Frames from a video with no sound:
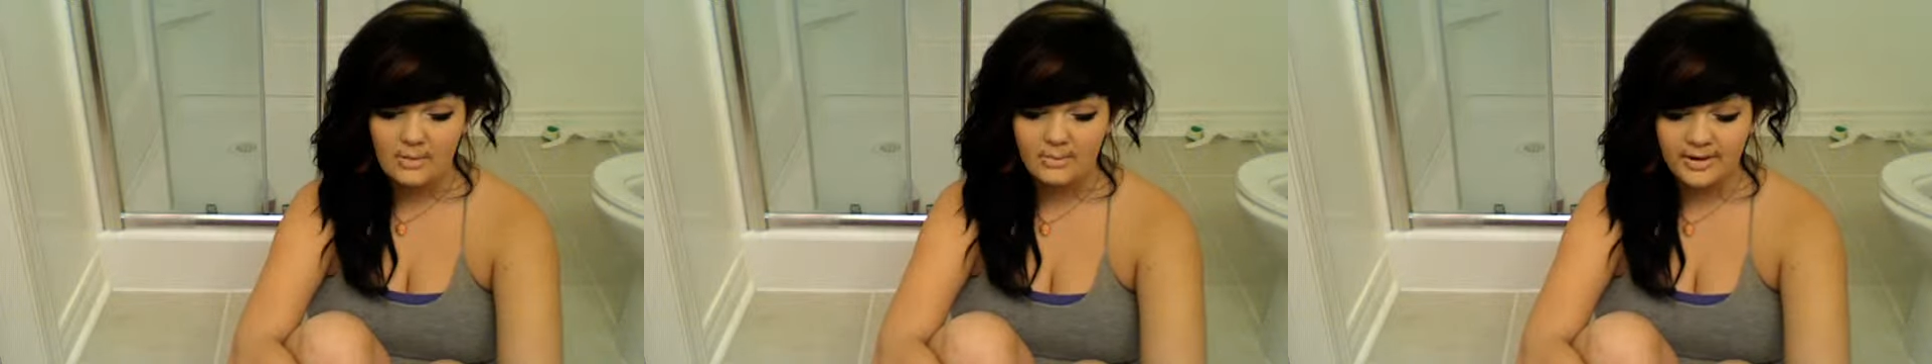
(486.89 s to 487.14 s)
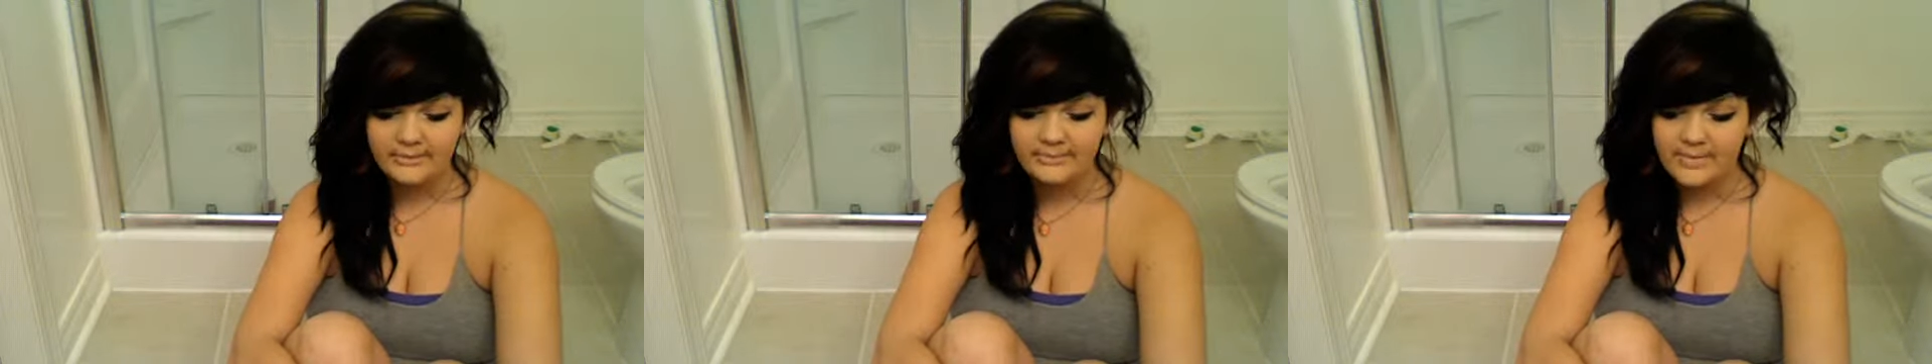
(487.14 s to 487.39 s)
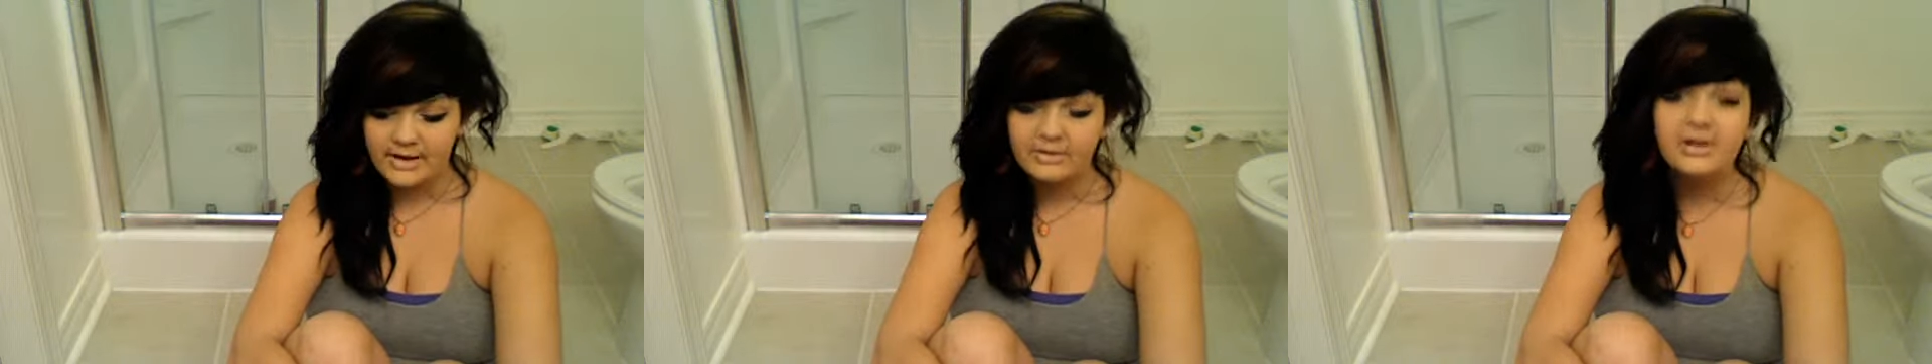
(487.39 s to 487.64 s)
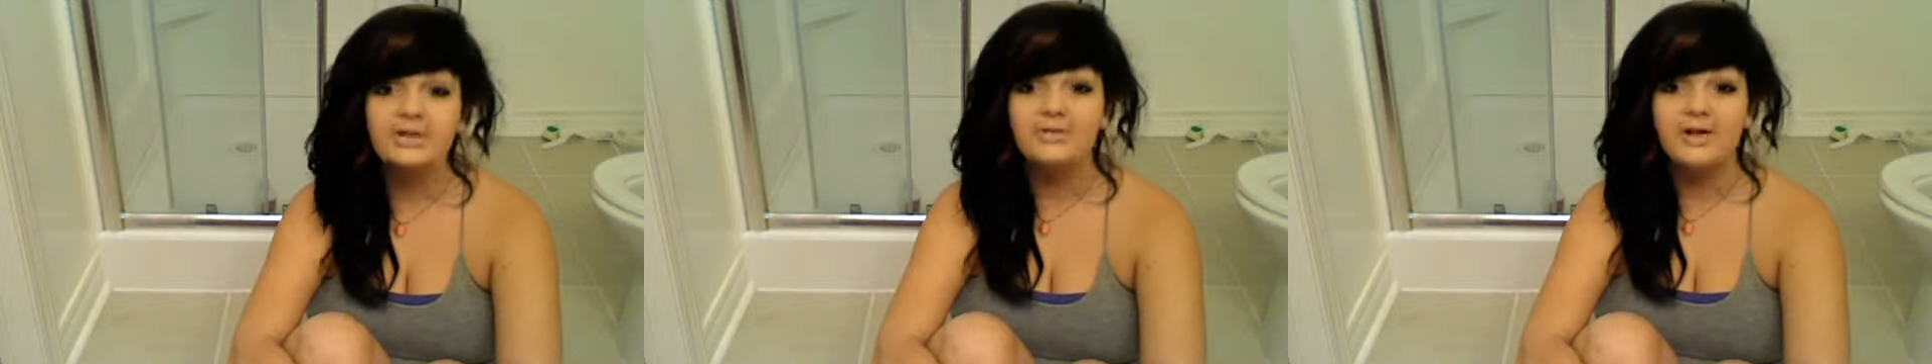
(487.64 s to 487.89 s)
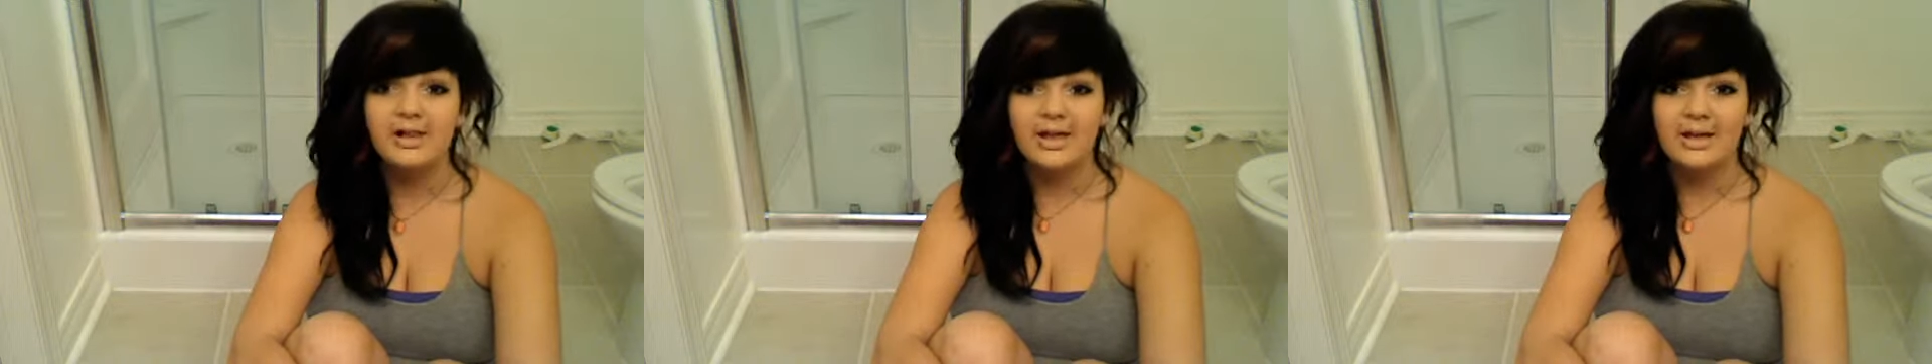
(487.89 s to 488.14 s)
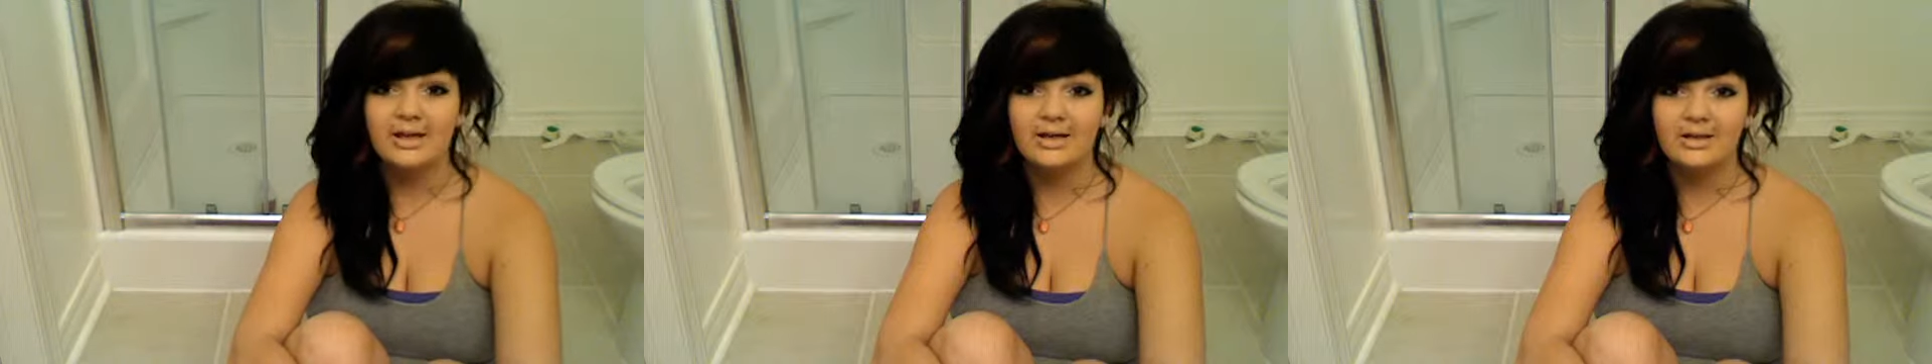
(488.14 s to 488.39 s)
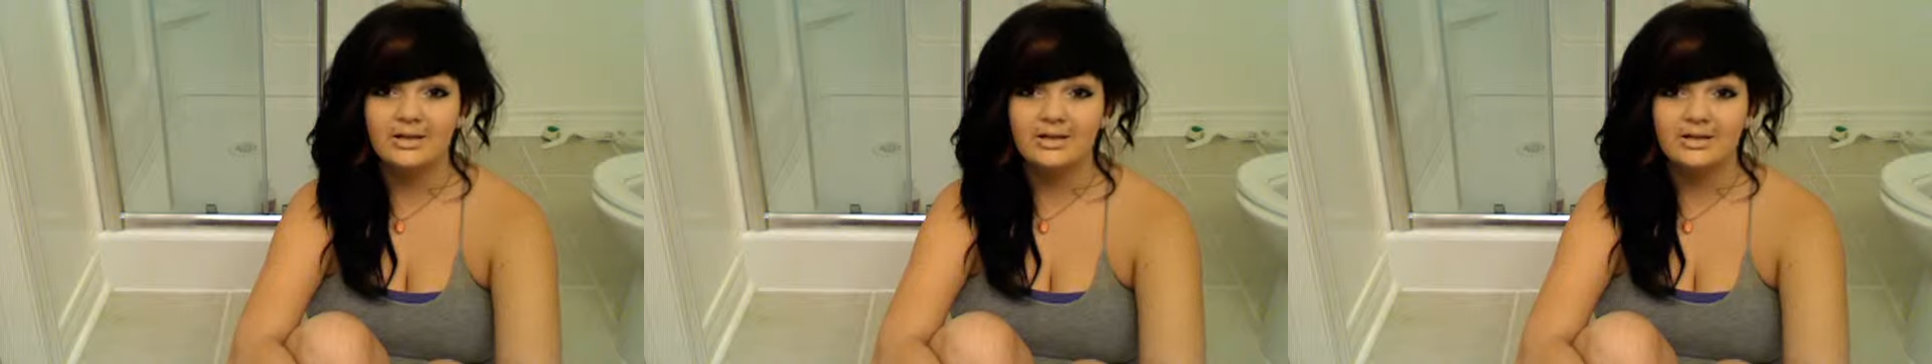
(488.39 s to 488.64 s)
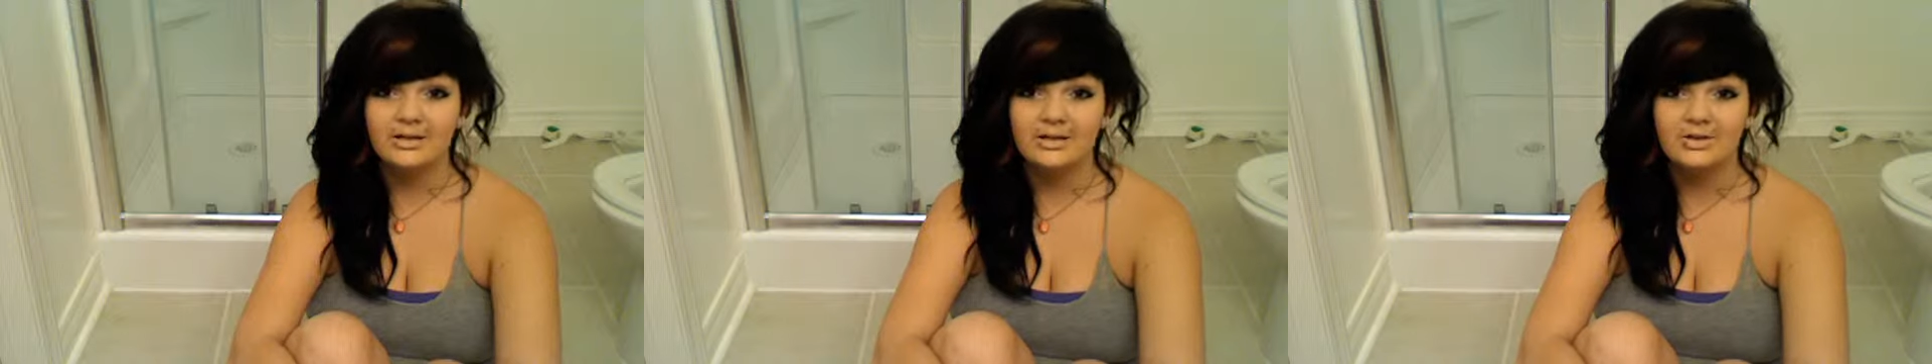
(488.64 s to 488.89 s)
But I really felt like
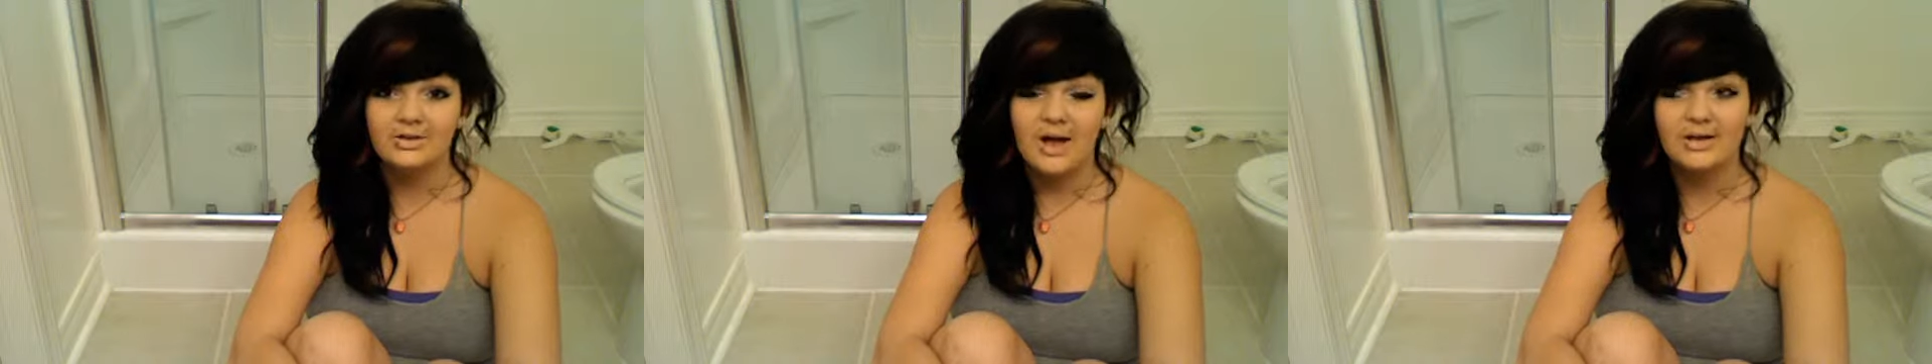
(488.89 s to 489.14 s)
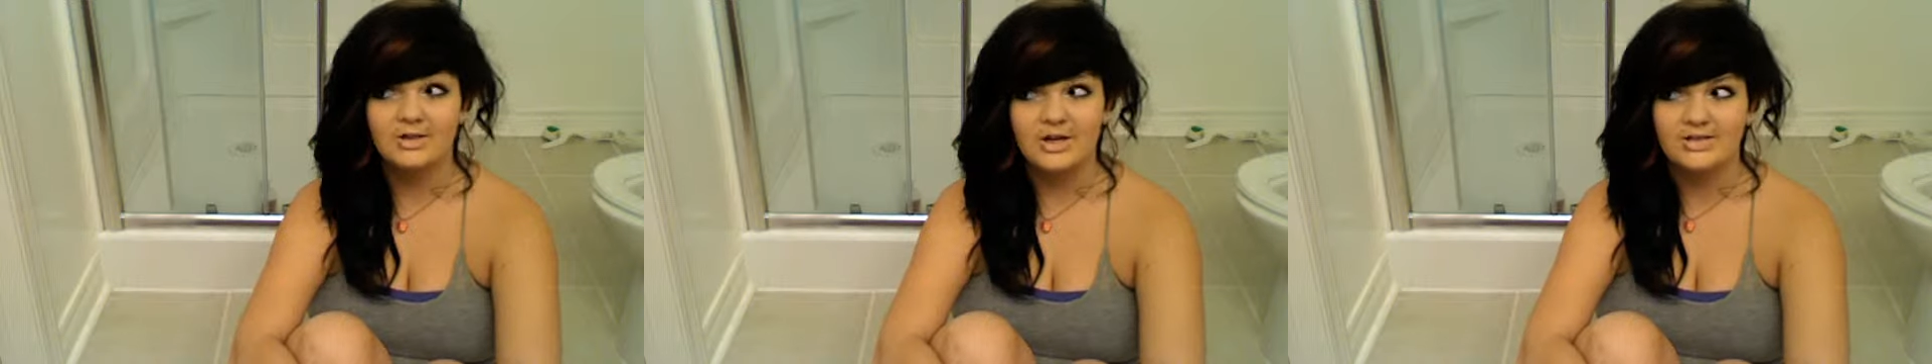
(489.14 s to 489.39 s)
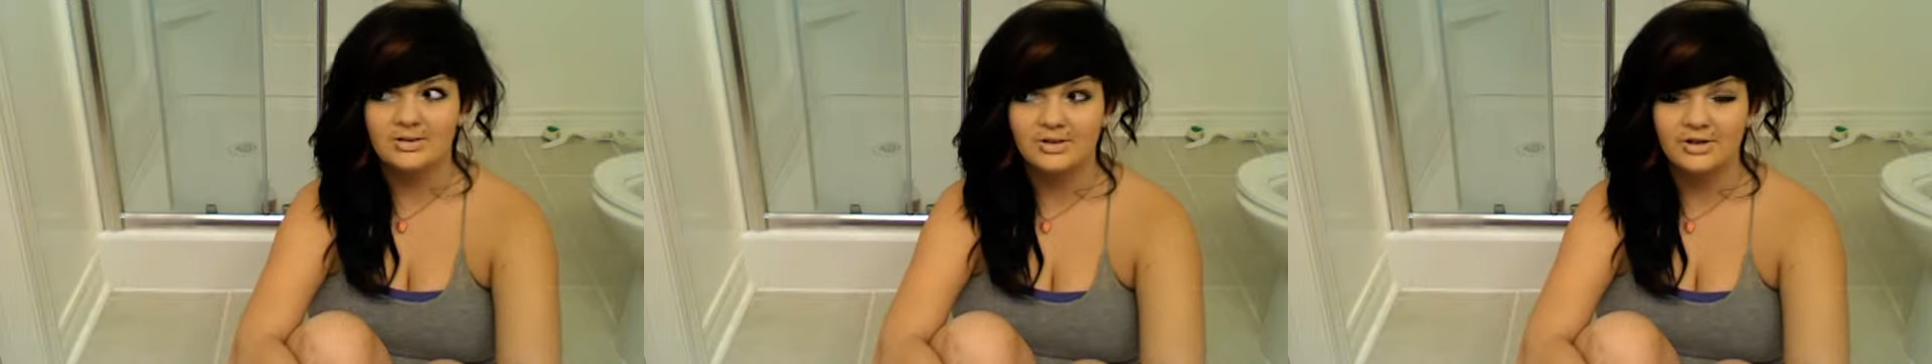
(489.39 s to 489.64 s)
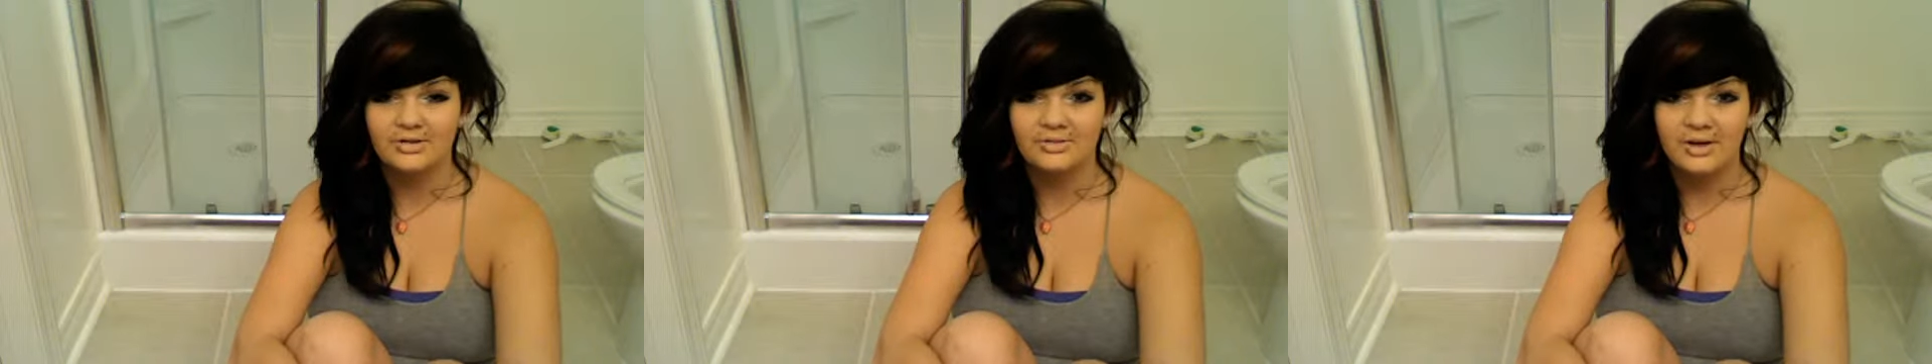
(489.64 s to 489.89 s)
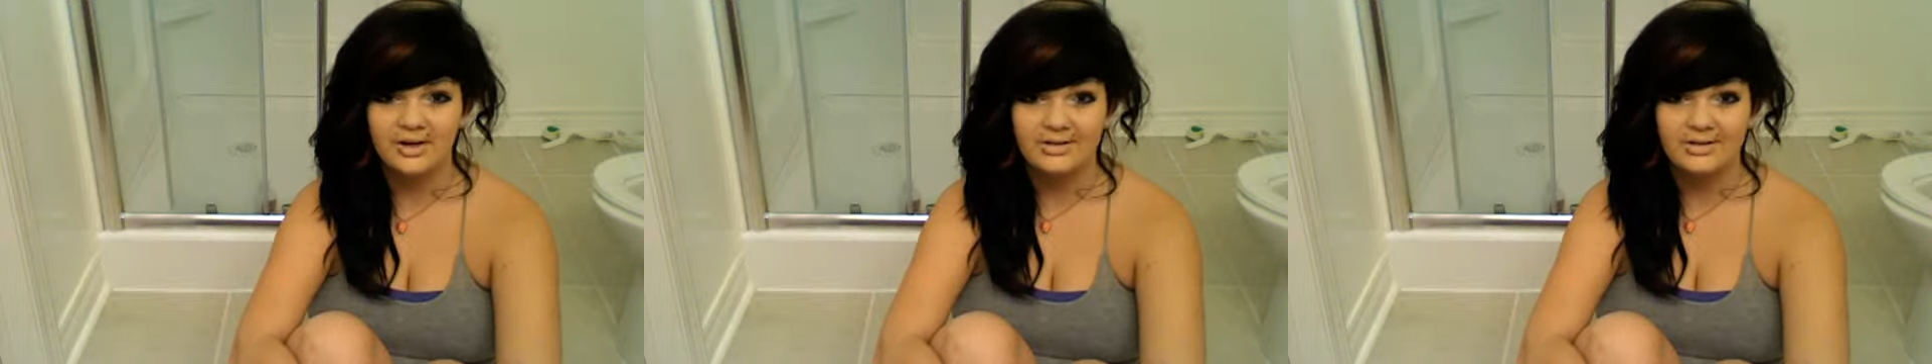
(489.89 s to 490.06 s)
you had to dress a certain way